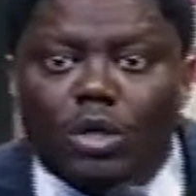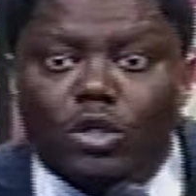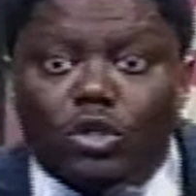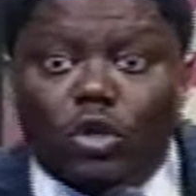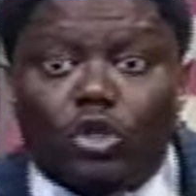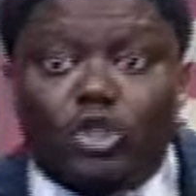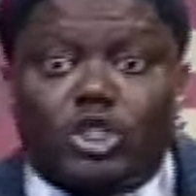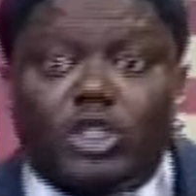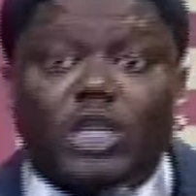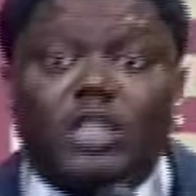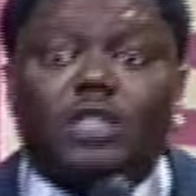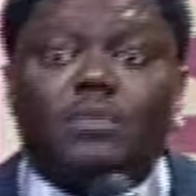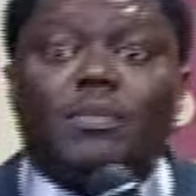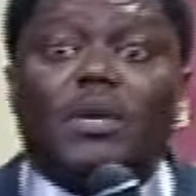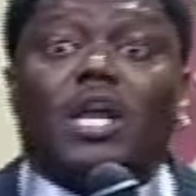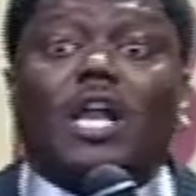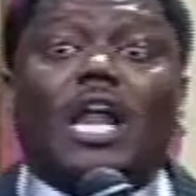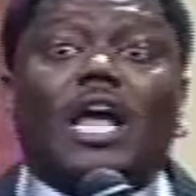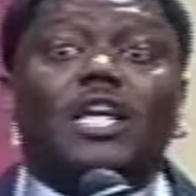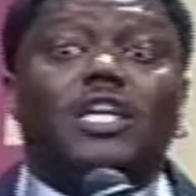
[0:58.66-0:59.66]
Your shit
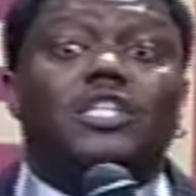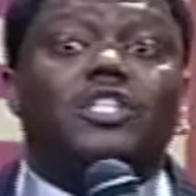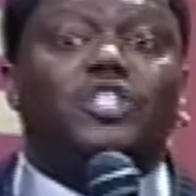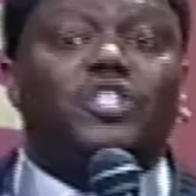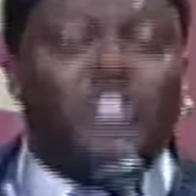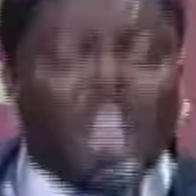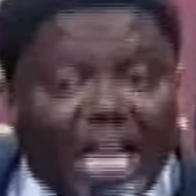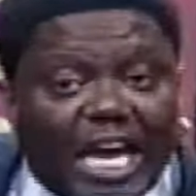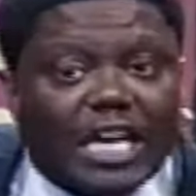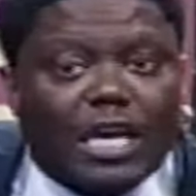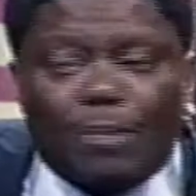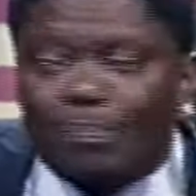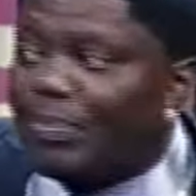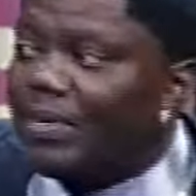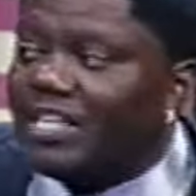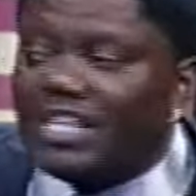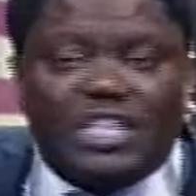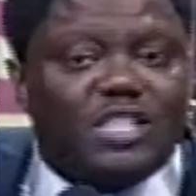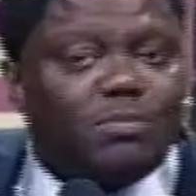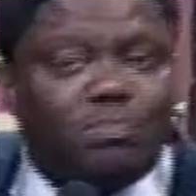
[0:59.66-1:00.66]
smell like dick up
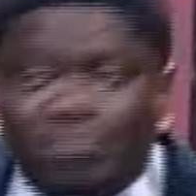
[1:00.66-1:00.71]
in this